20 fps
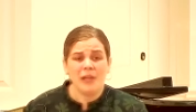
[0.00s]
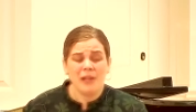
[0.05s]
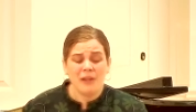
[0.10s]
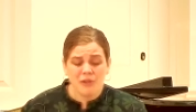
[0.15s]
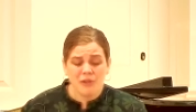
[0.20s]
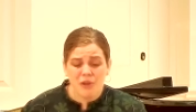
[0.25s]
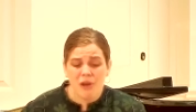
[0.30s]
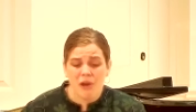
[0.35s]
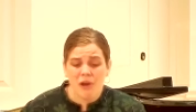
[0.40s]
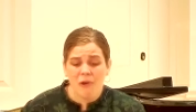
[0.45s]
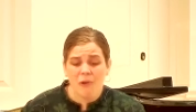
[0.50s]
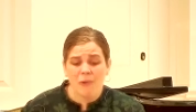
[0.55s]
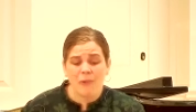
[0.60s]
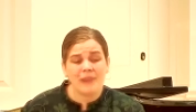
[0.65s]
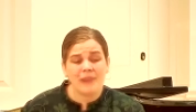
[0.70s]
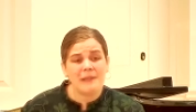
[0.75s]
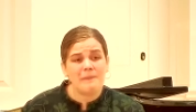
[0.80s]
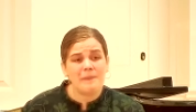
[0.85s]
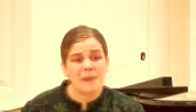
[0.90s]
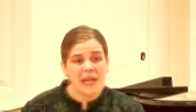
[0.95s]
know
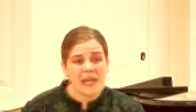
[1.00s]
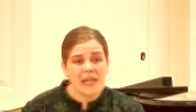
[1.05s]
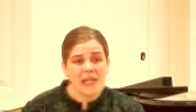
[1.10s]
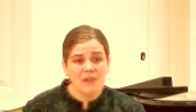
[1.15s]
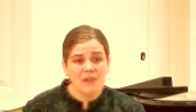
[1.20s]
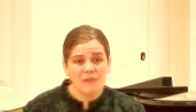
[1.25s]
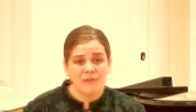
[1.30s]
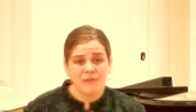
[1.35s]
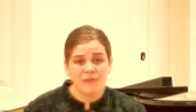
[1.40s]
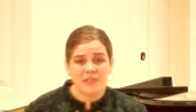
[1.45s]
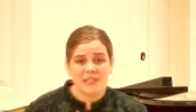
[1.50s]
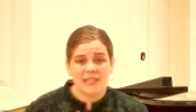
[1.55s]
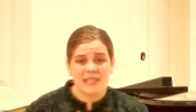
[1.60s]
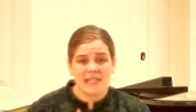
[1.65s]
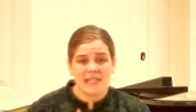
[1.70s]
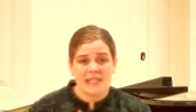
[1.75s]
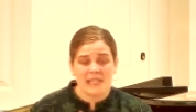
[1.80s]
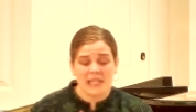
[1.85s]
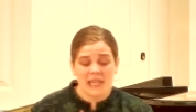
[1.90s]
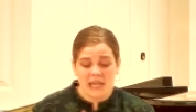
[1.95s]
the painful
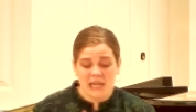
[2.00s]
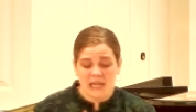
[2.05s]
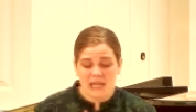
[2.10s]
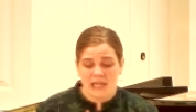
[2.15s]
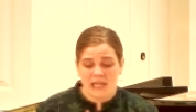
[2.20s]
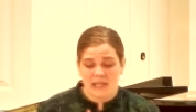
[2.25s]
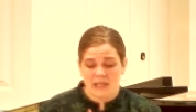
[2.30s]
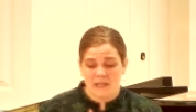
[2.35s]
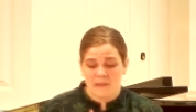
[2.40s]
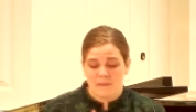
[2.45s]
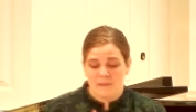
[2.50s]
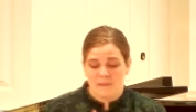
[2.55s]
sting